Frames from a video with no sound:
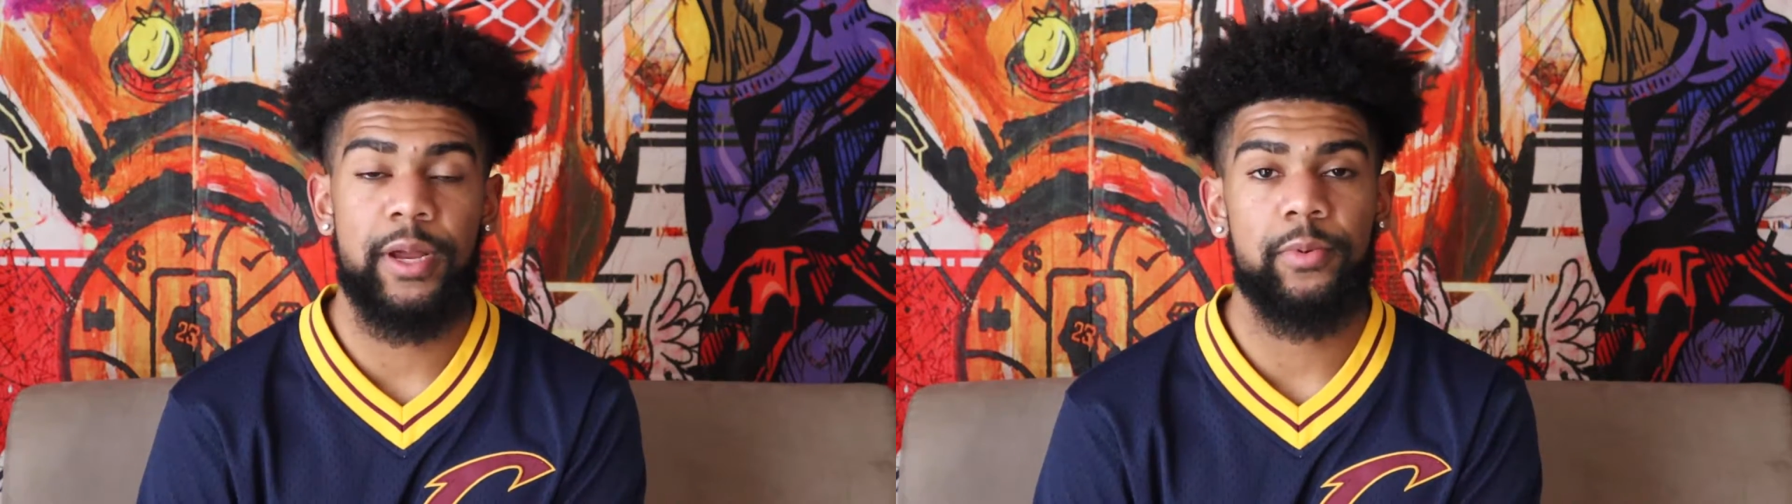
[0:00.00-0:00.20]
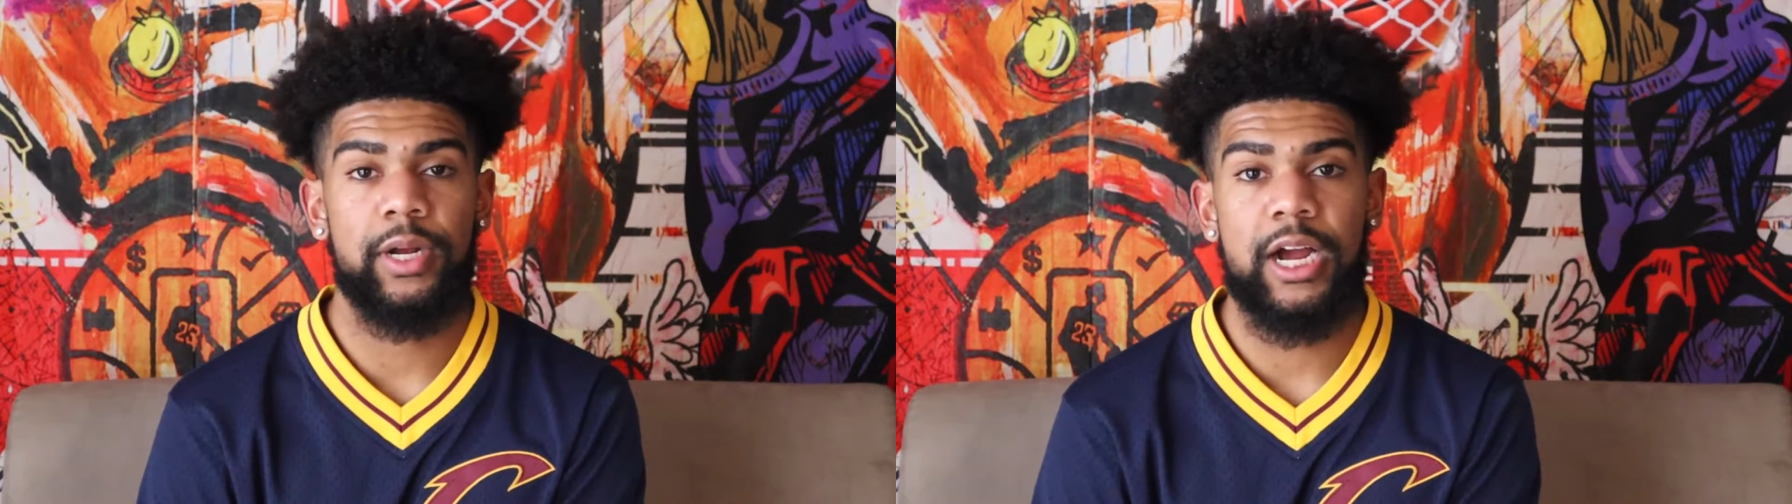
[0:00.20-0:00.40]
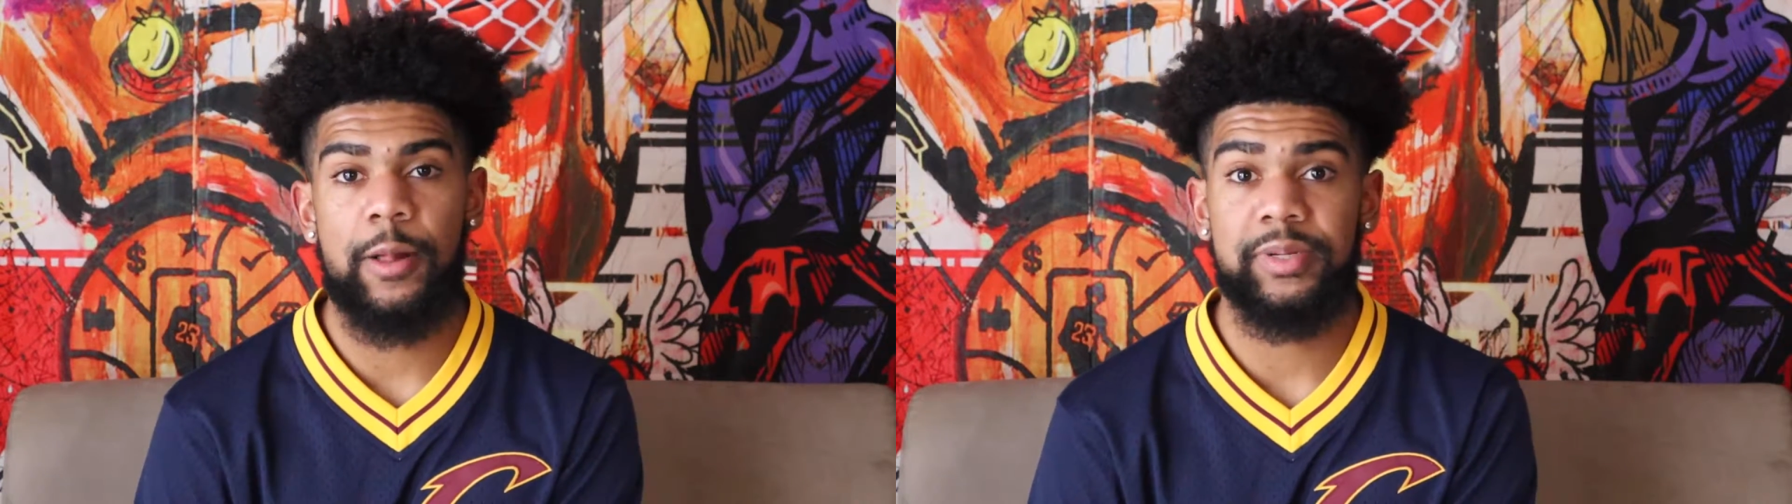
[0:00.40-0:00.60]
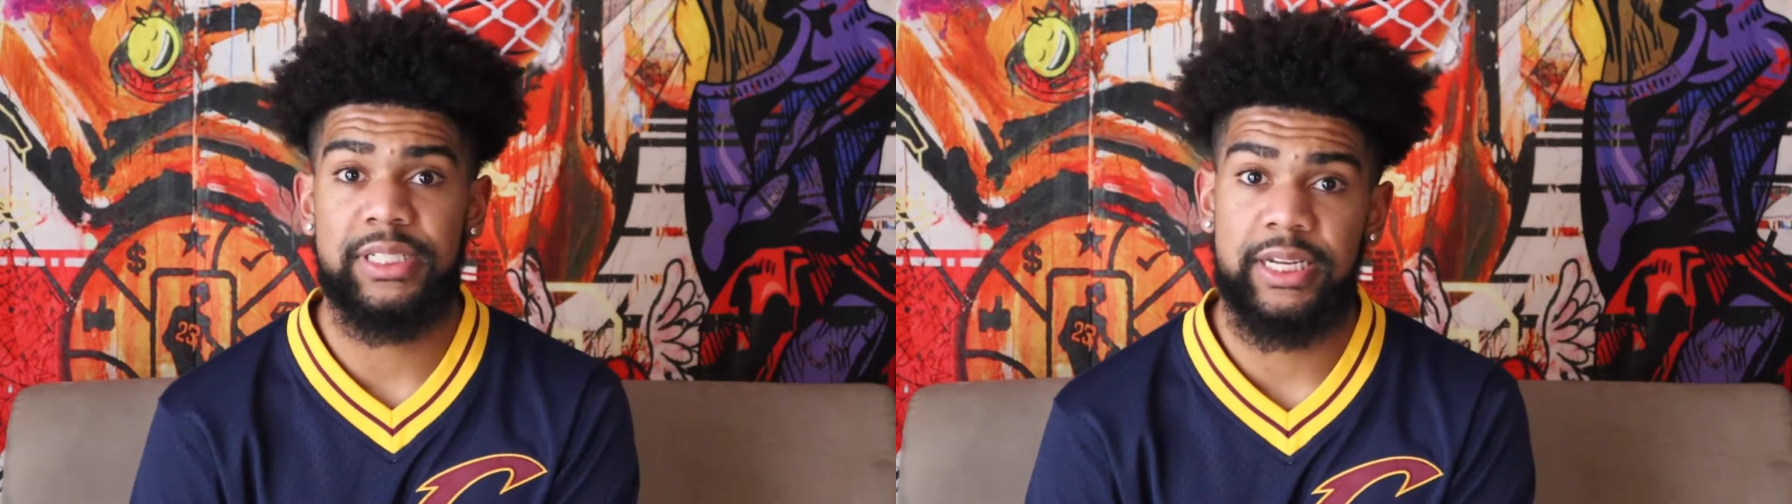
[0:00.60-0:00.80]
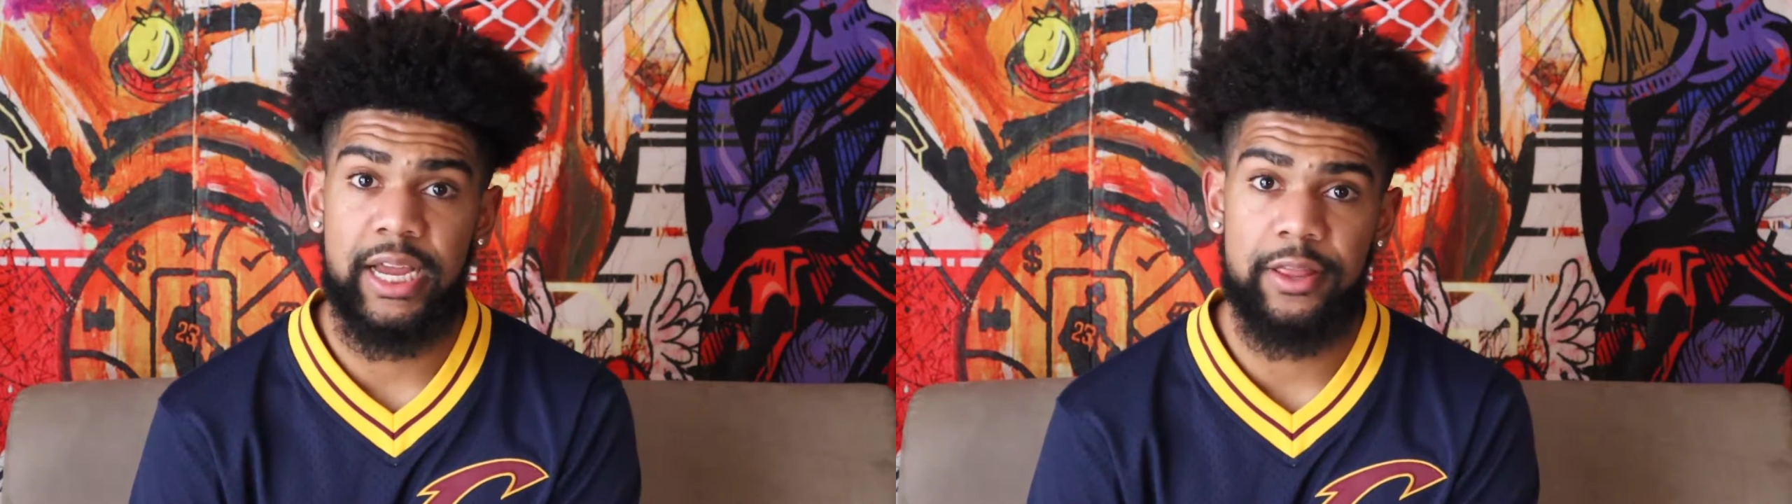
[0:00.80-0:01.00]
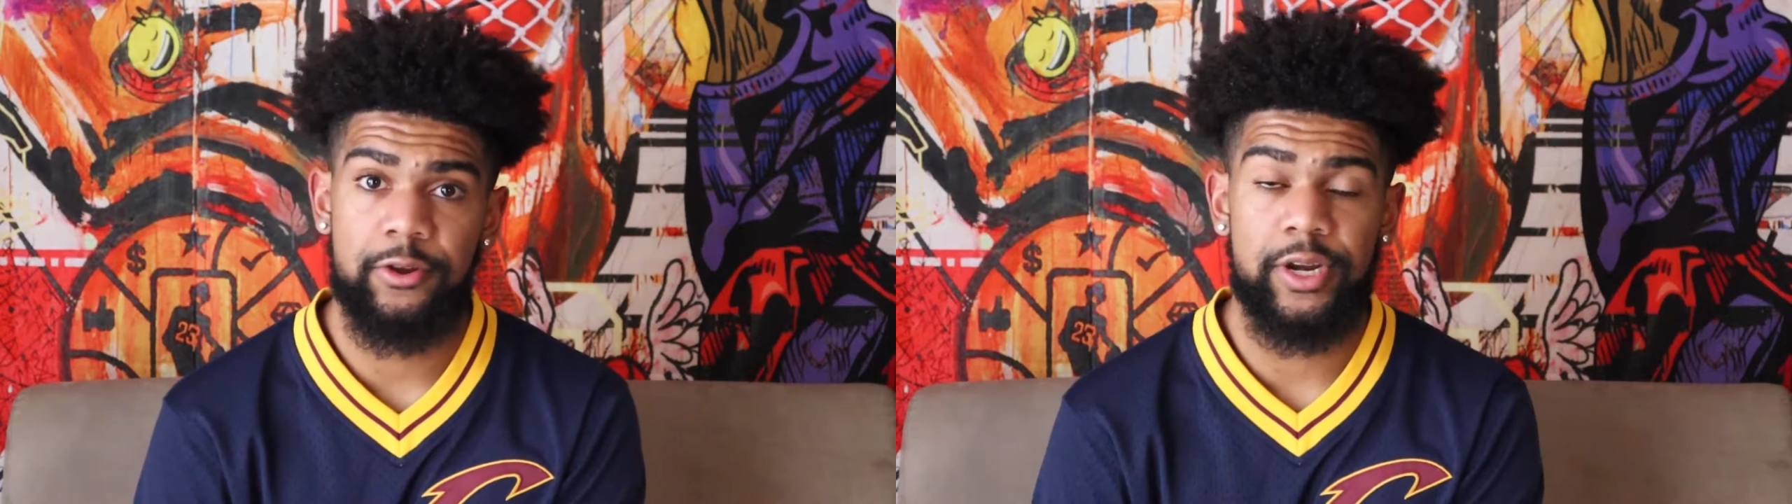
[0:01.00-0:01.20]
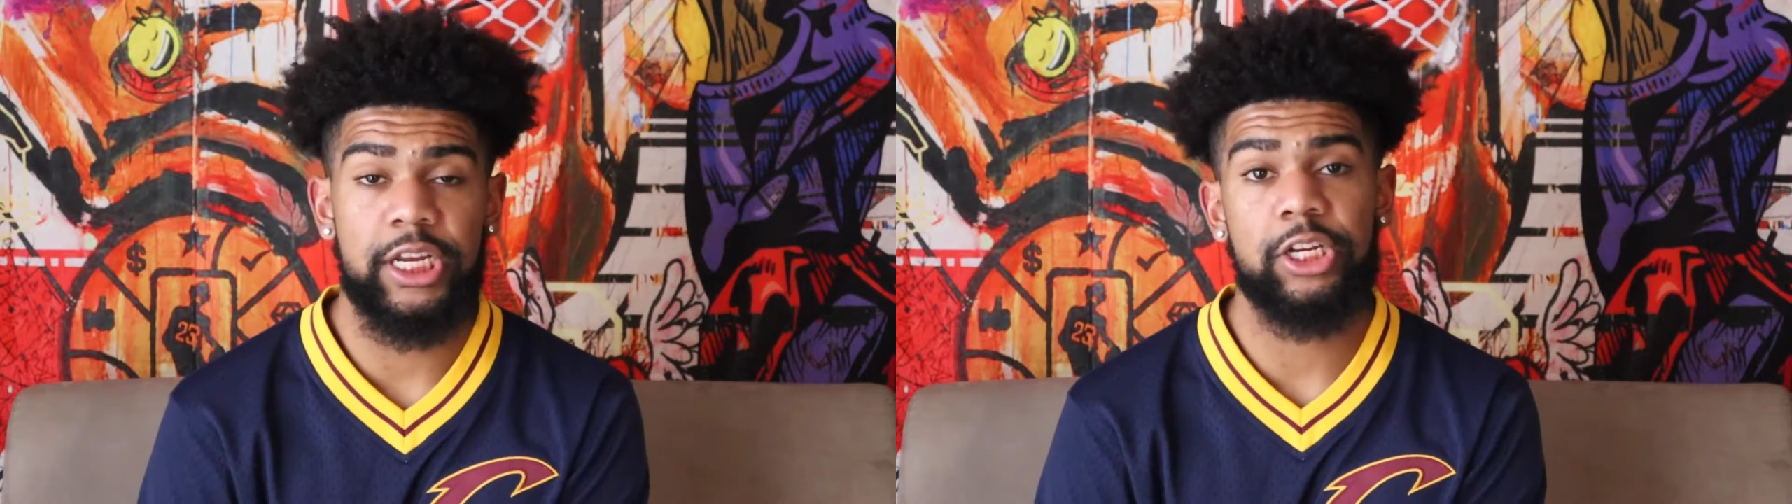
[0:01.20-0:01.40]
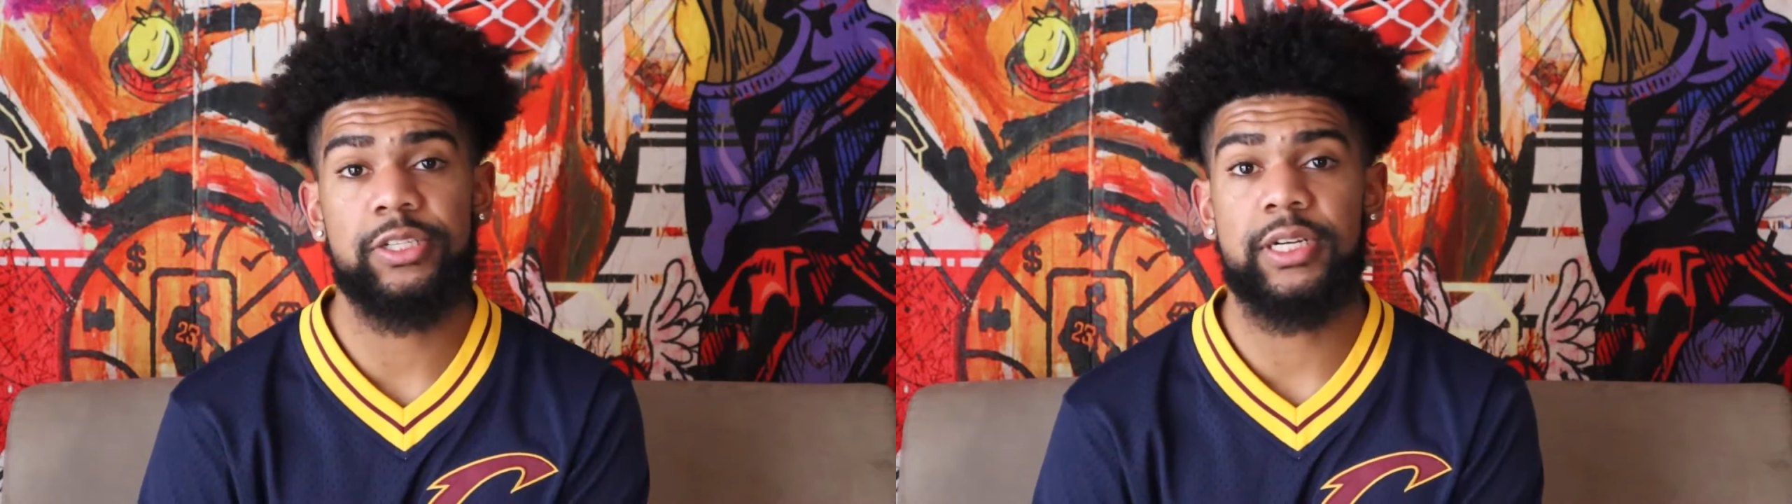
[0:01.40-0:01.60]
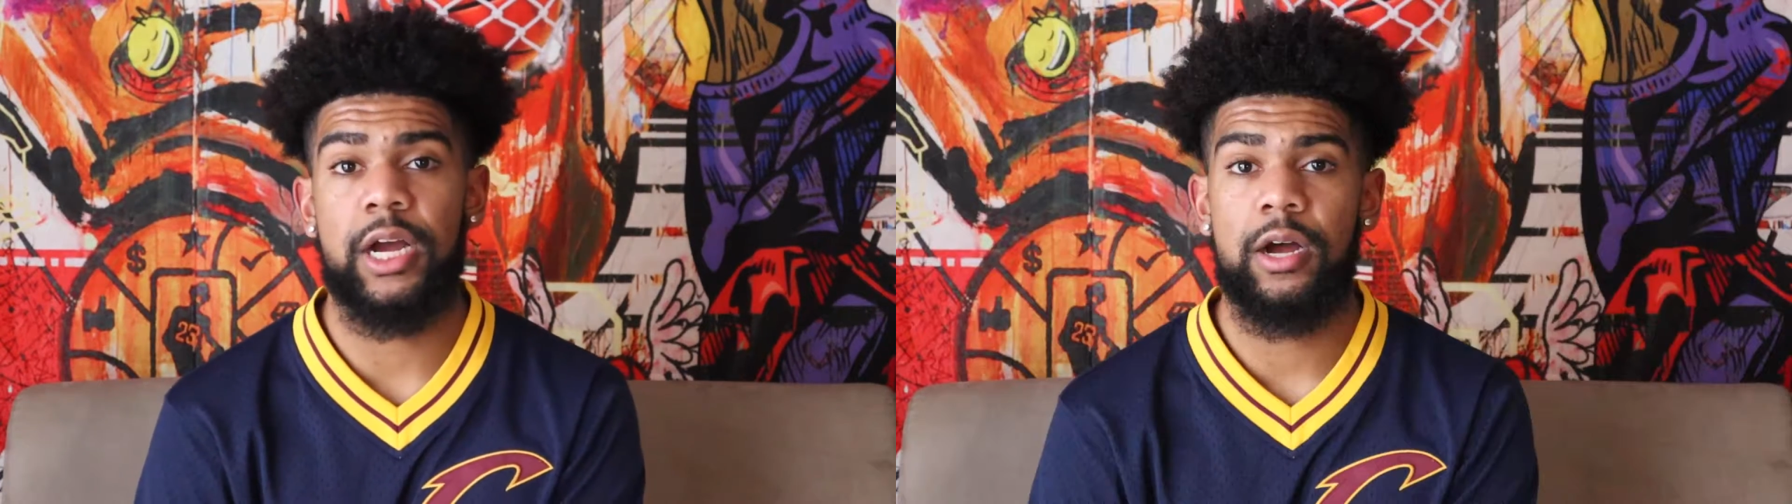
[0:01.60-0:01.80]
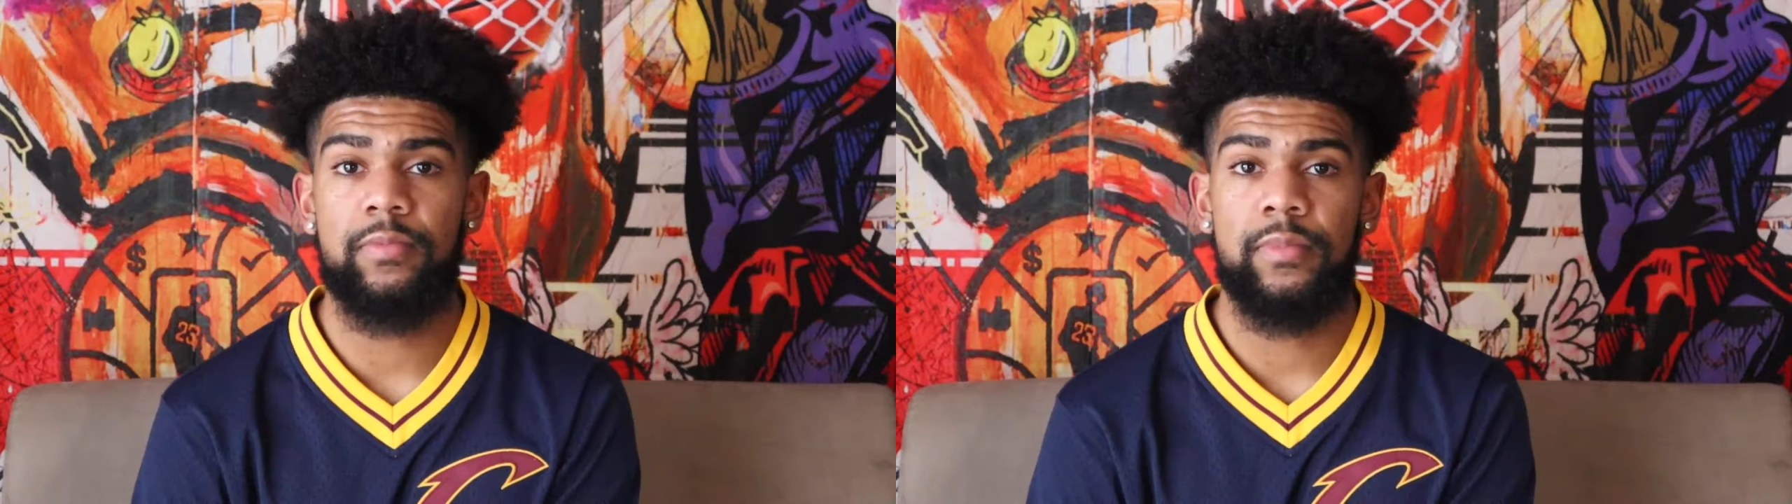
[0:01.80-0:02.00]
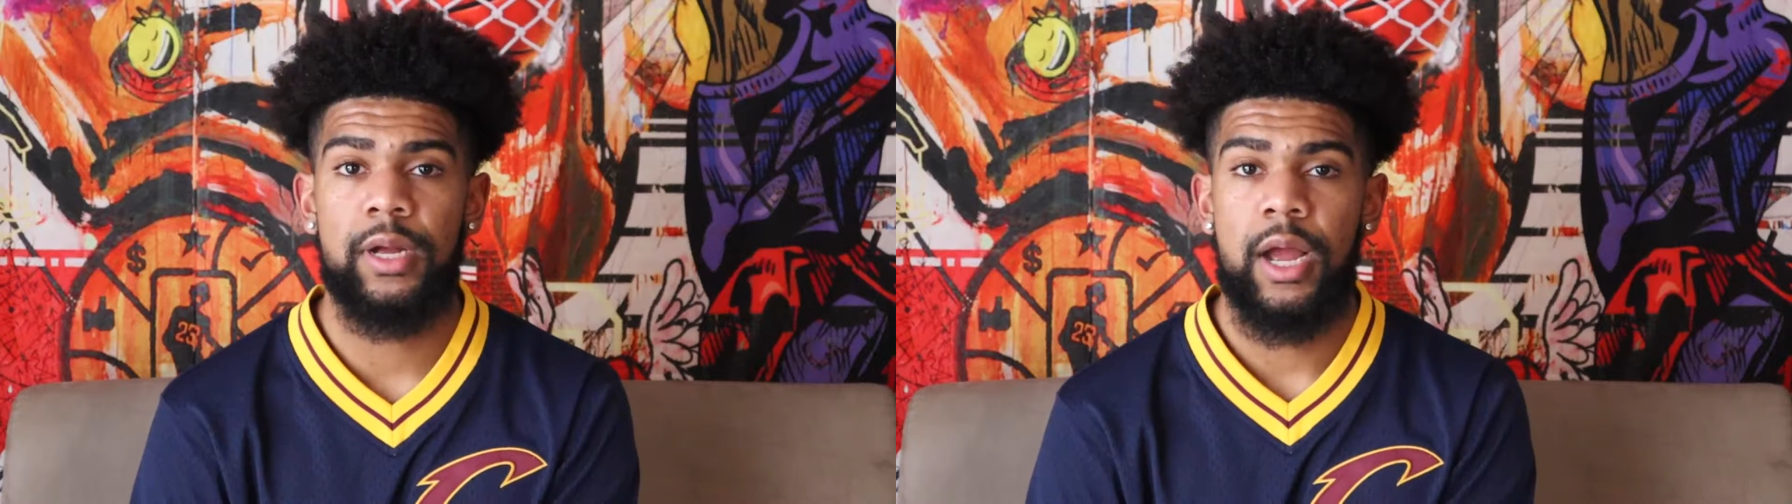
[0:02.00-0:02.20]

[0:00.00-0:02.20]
to be able to accomplish together in the years to come.